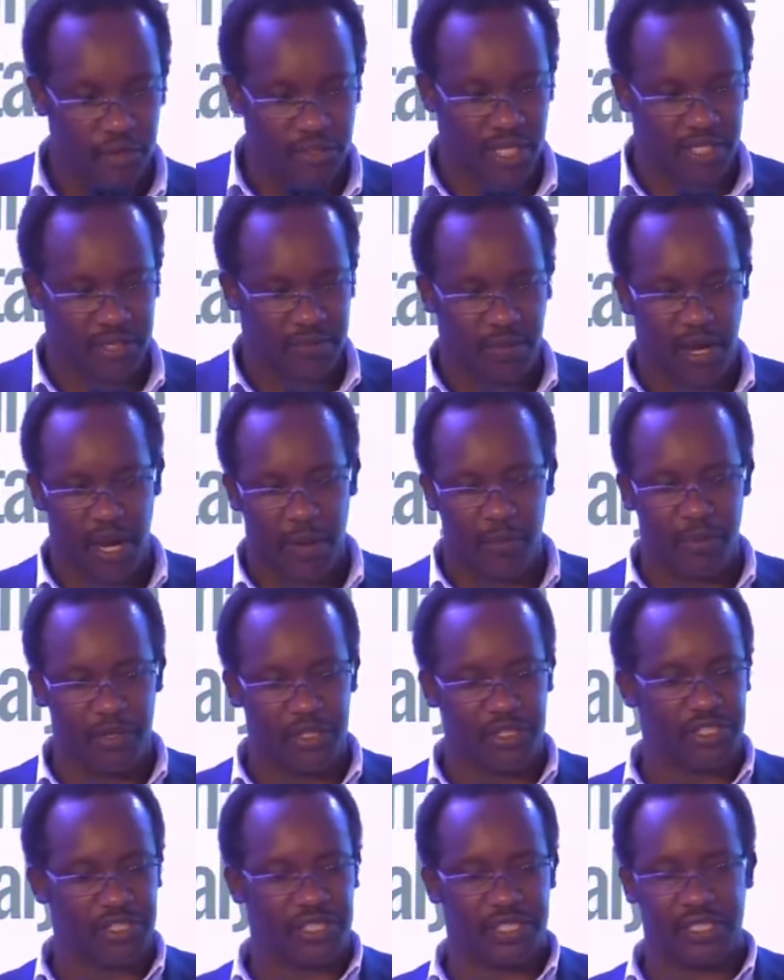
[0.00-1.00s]
And those
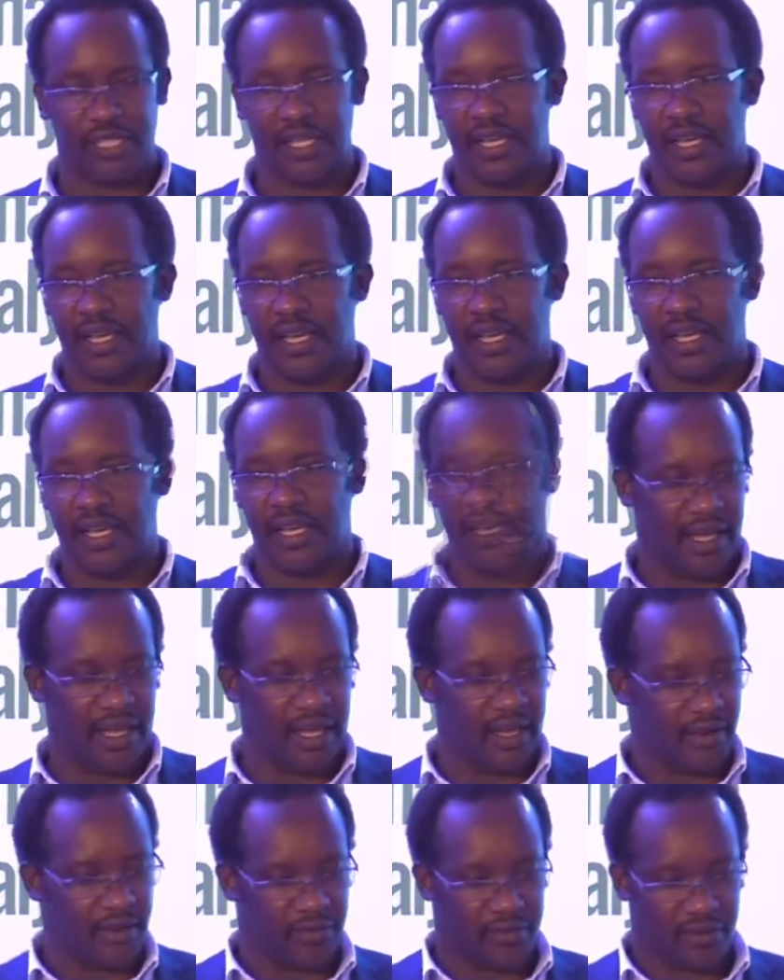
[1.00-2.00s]
that publish,
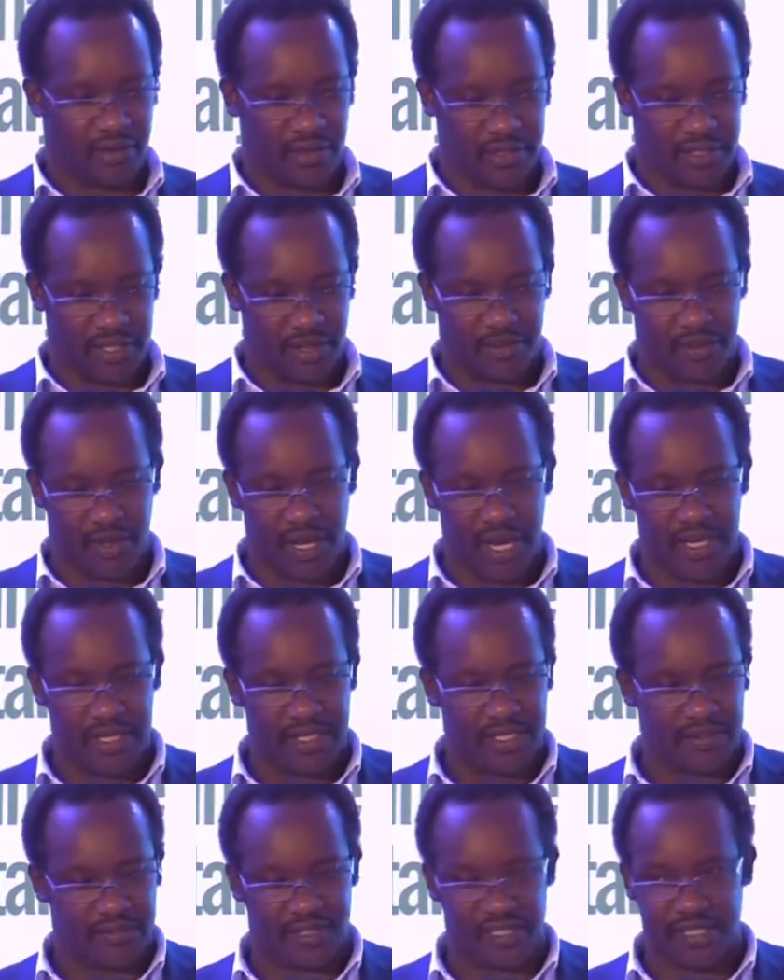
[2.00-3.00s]
uh, of course,
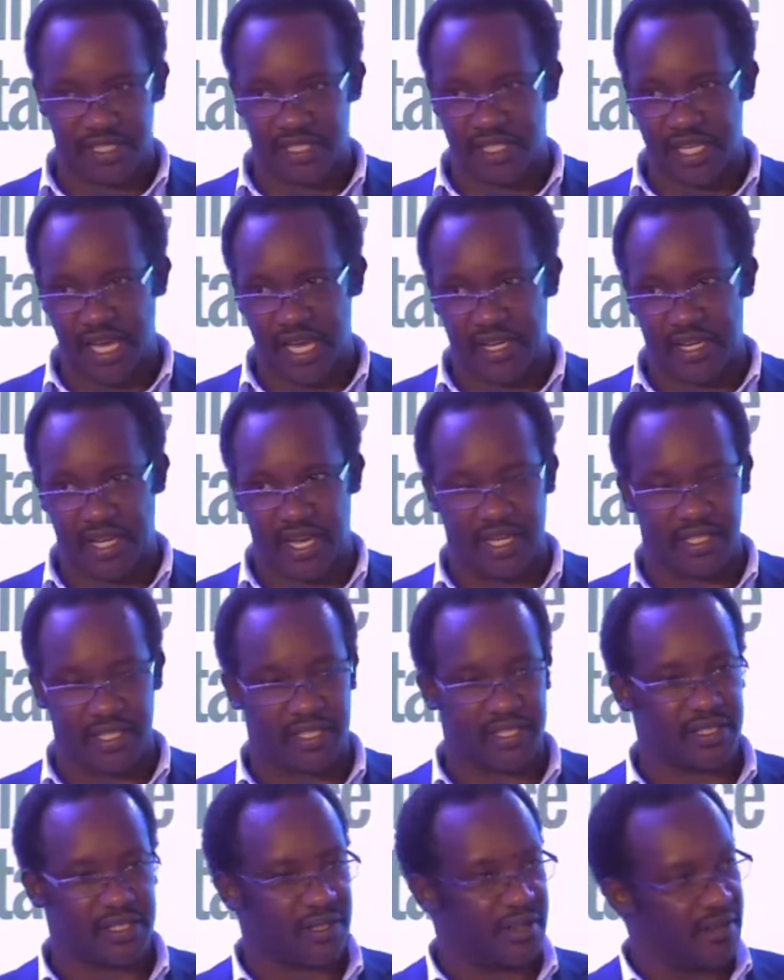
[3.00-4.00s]
apply different
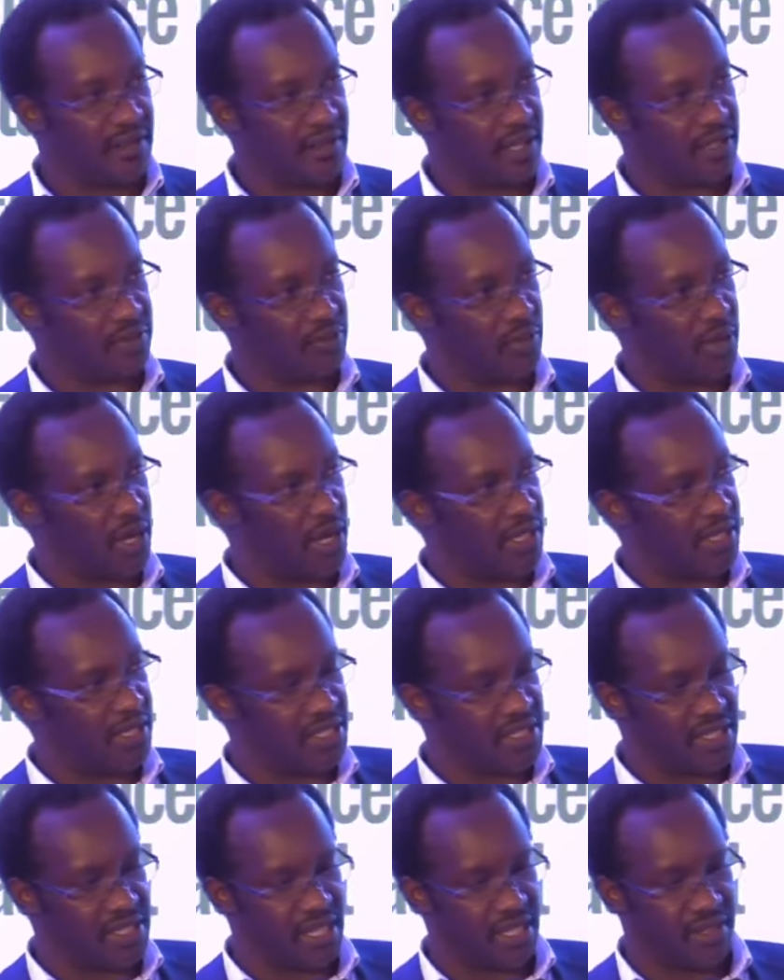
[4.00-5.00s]
standards
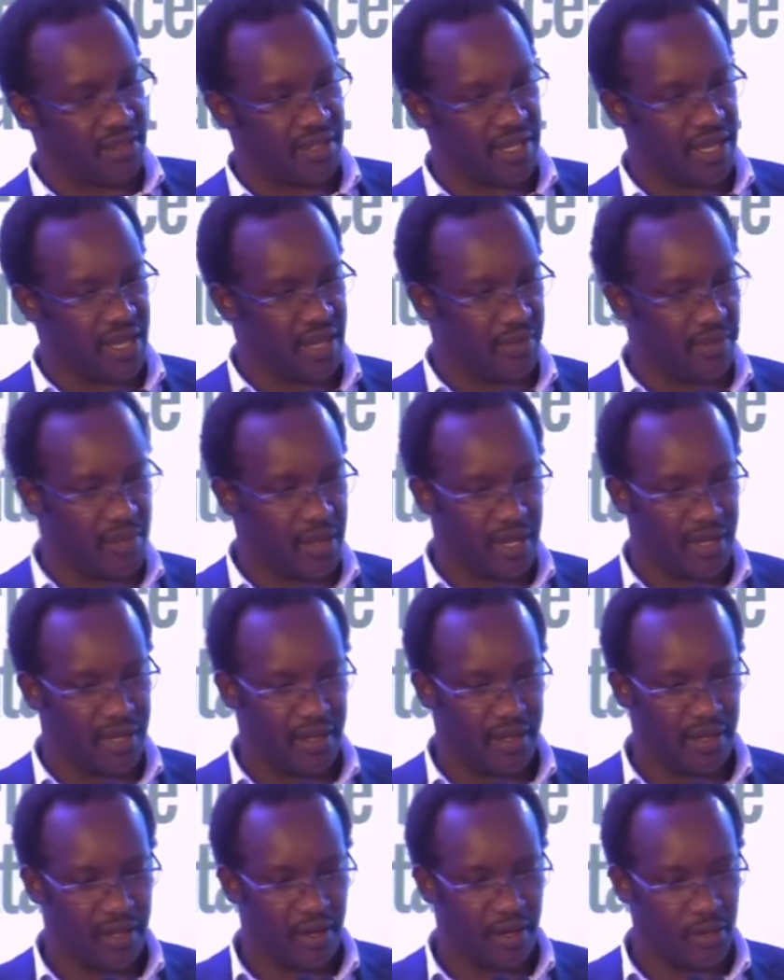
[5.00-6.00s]
that were listed
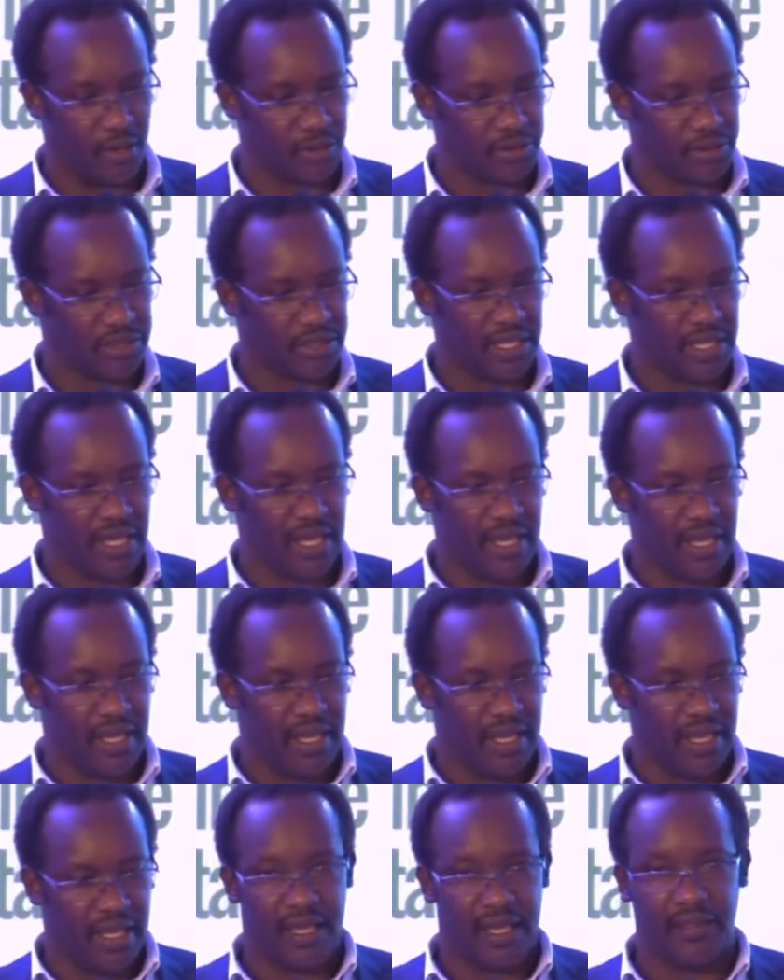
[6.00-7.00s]
there by
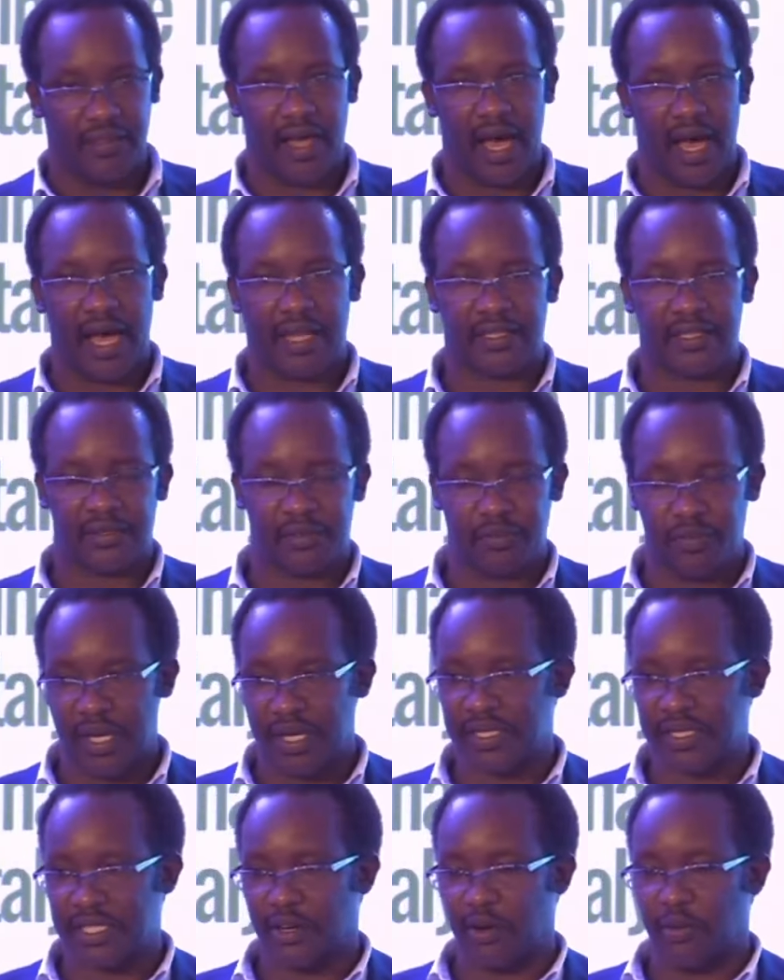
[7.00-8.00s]
laws, and
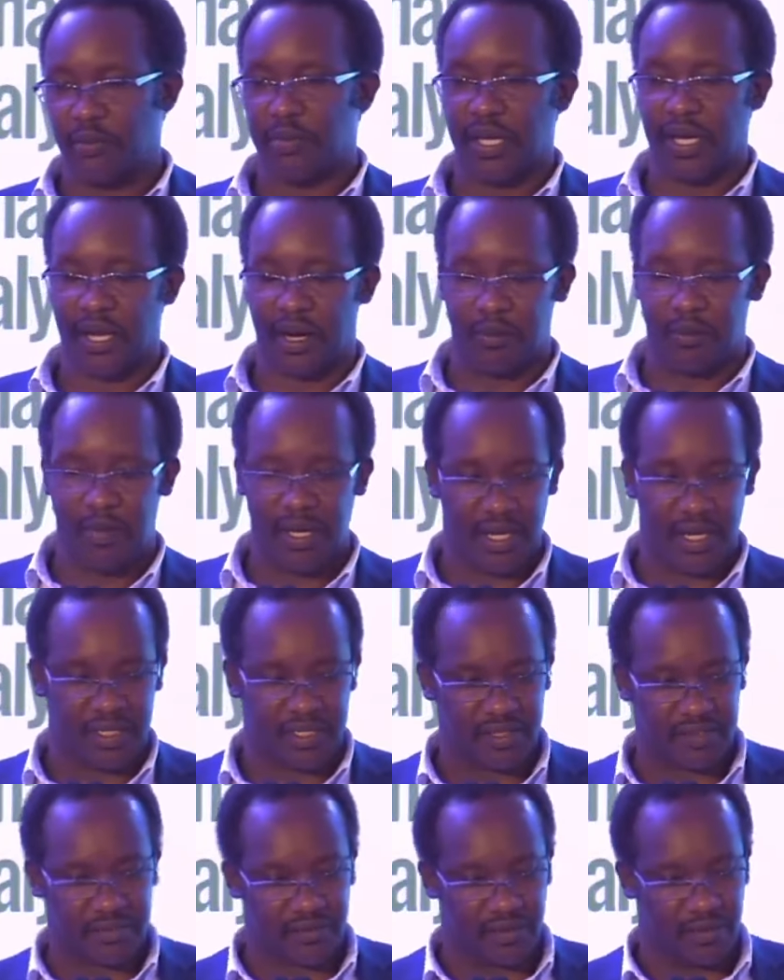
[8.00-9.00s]
that makes
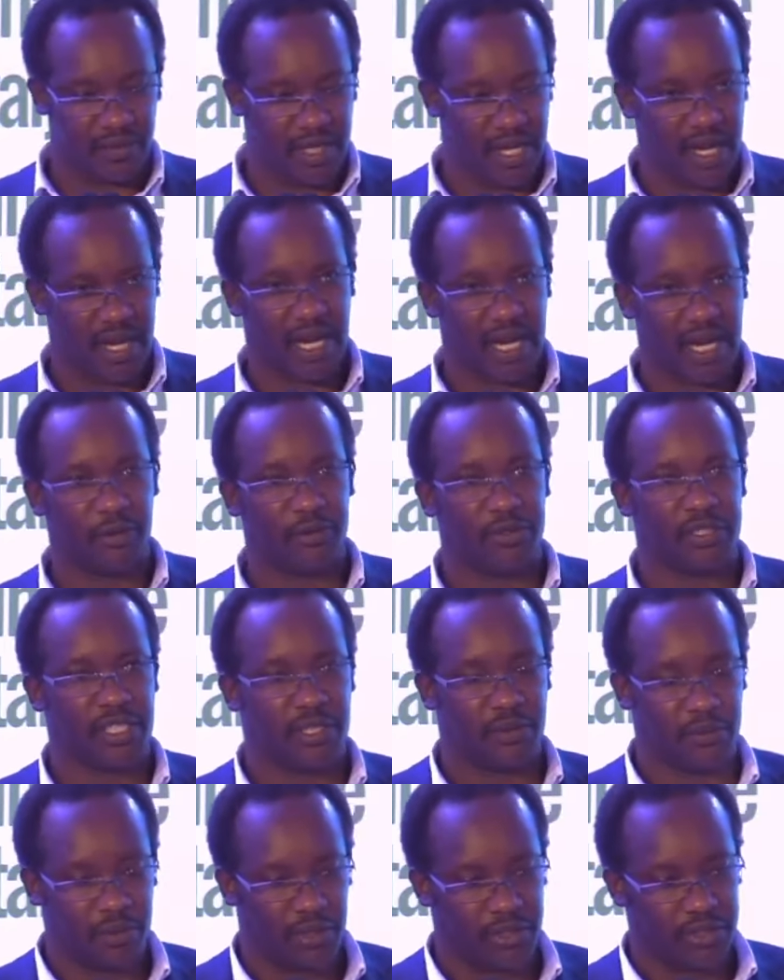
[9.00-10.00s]
comparability from the
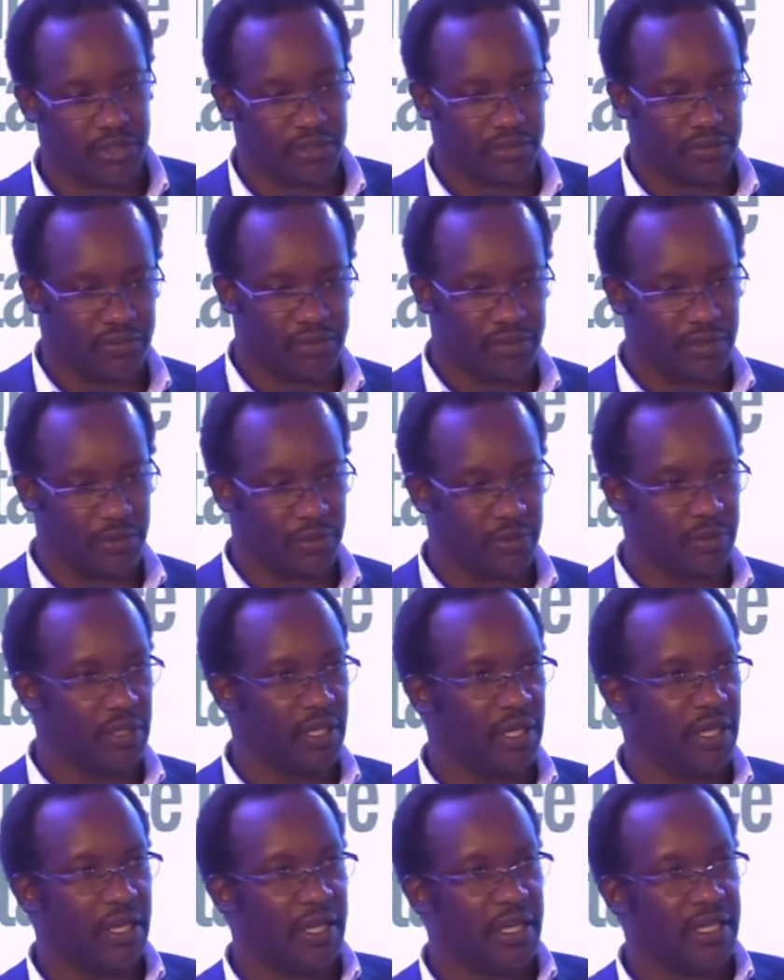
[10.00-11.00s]
accounting point of
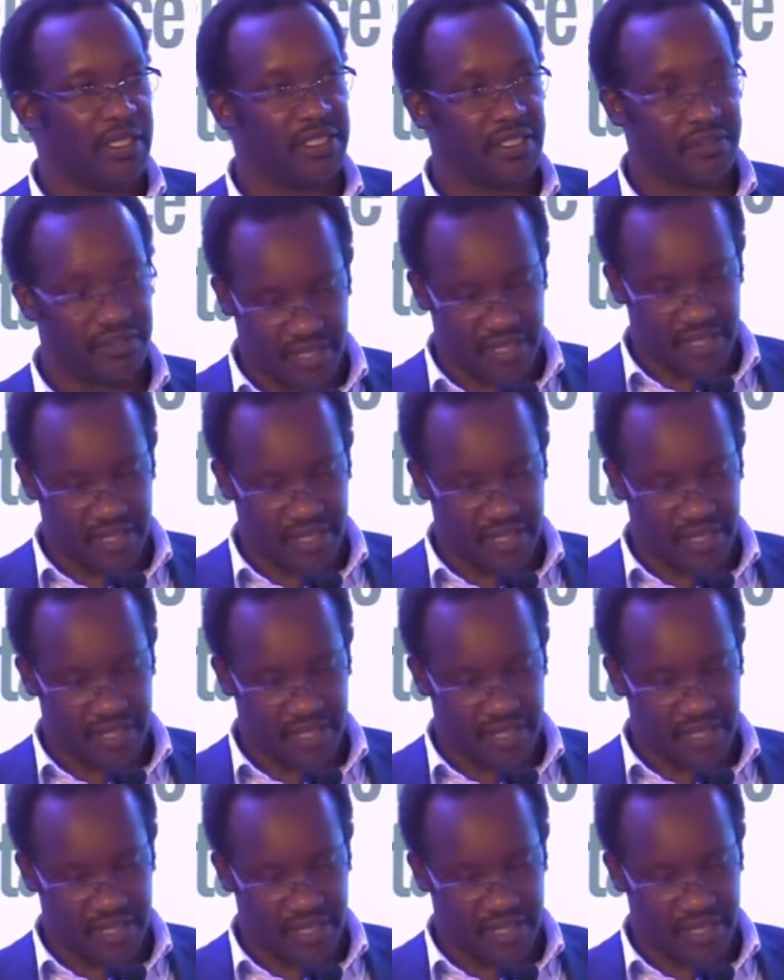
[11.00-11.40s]
view